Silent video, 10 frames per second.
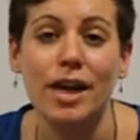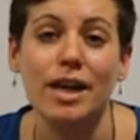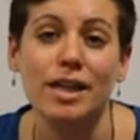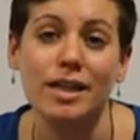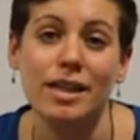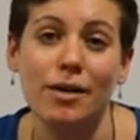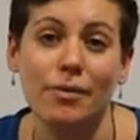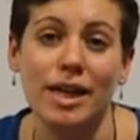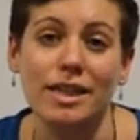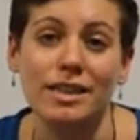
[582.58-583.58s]
earning that
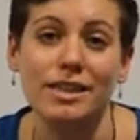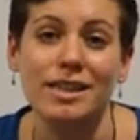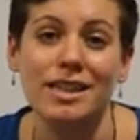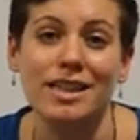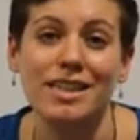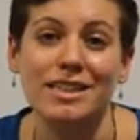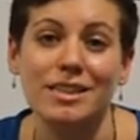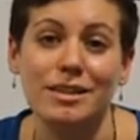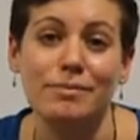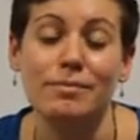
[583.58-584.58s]
wage
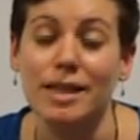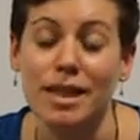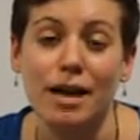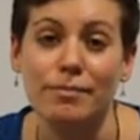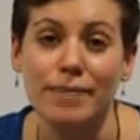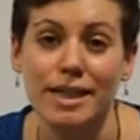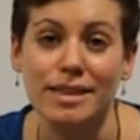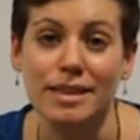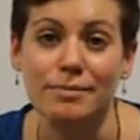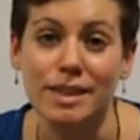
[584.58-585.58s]
to meet that
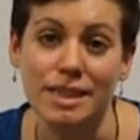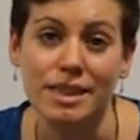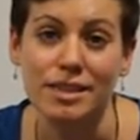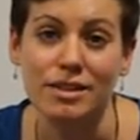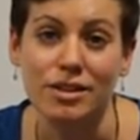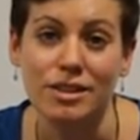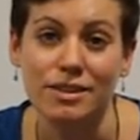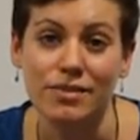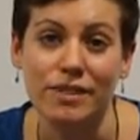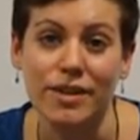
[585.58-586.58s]
basic but decent
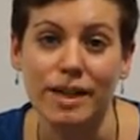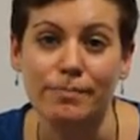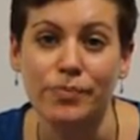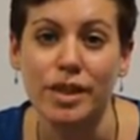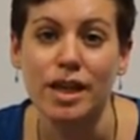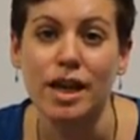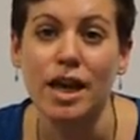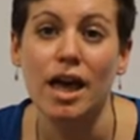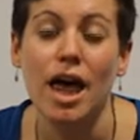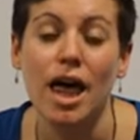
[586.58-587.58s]
cost of living.
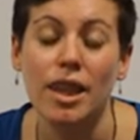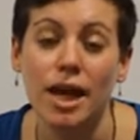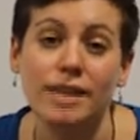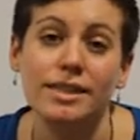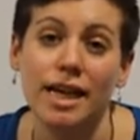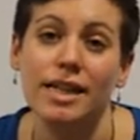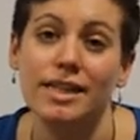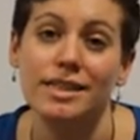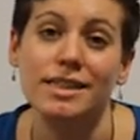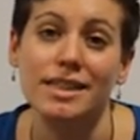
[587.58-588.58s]
That said,
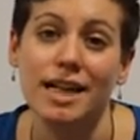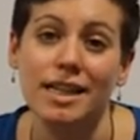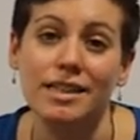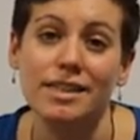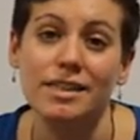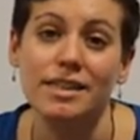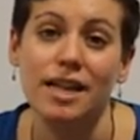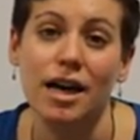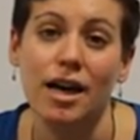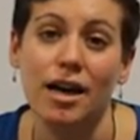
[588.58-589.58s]
this is against
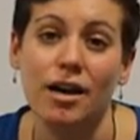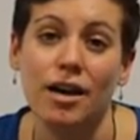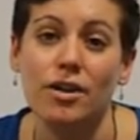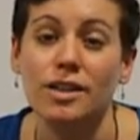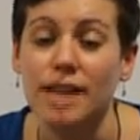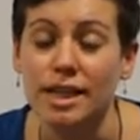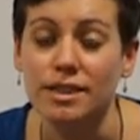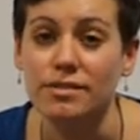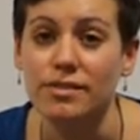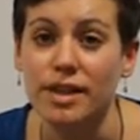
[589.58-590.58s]
a
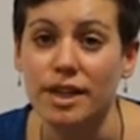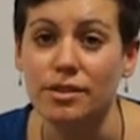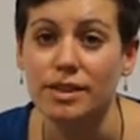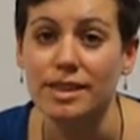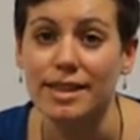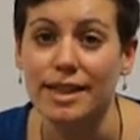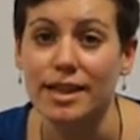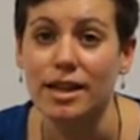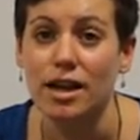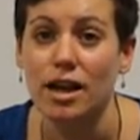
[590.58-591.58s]
context of
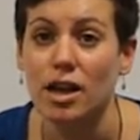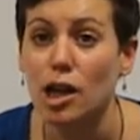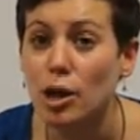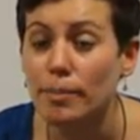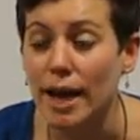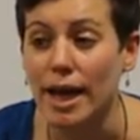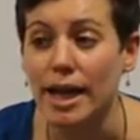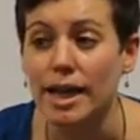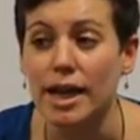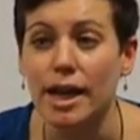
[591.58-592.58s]
increasing low
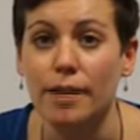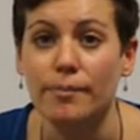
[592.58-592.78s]
pay